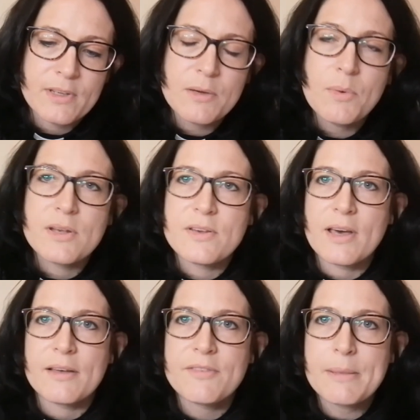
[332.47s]
I
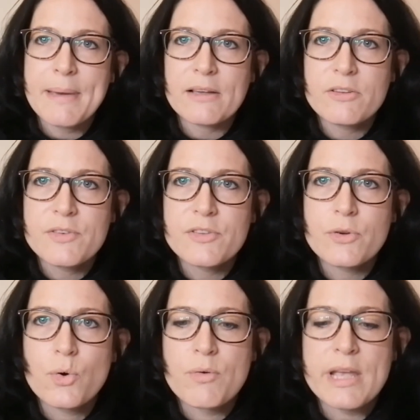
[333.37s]
wonder, think back to the
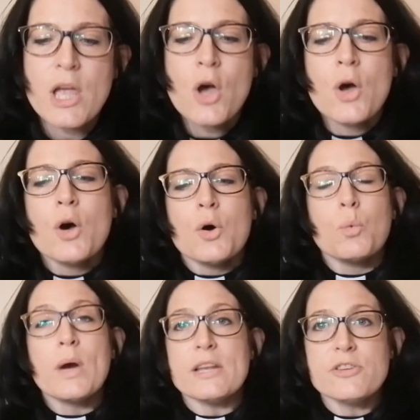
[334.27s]
story,
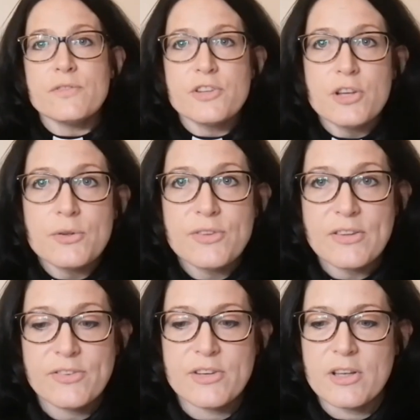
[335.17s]
which of the two
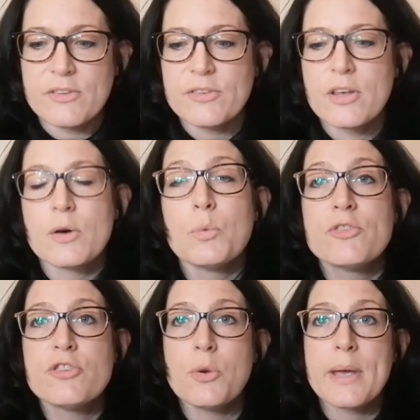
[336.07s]
sisters
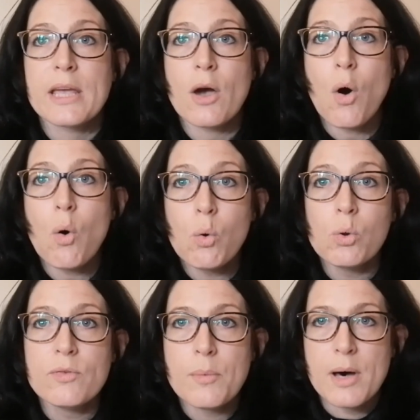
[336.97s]
was doing
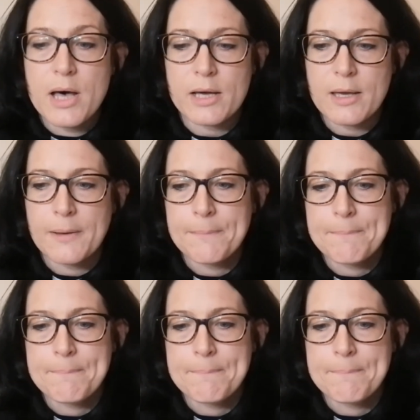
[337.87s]
all the work?